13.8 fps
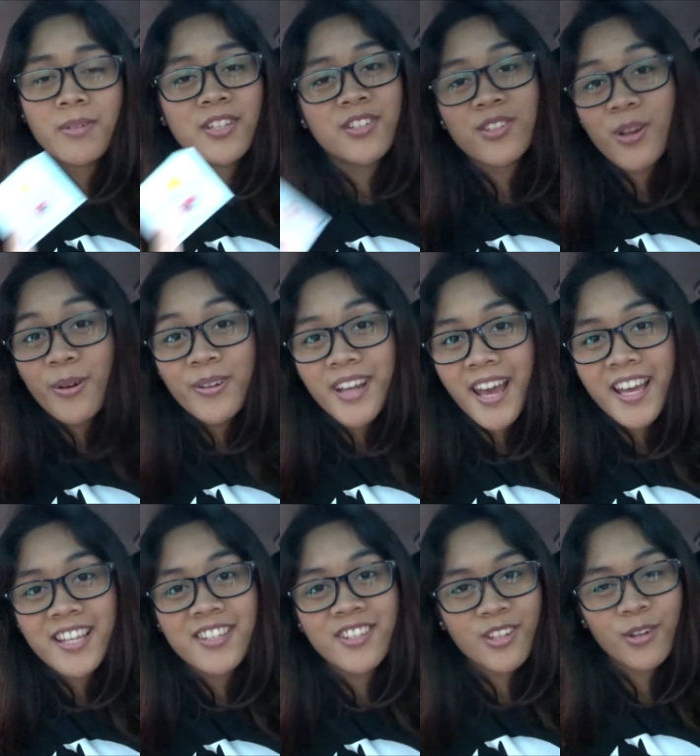He's so
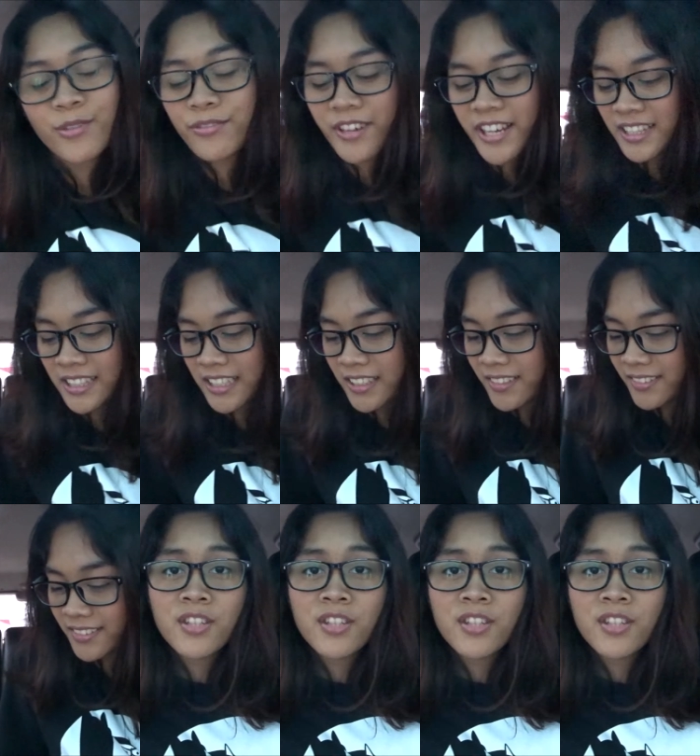nice, so friendly.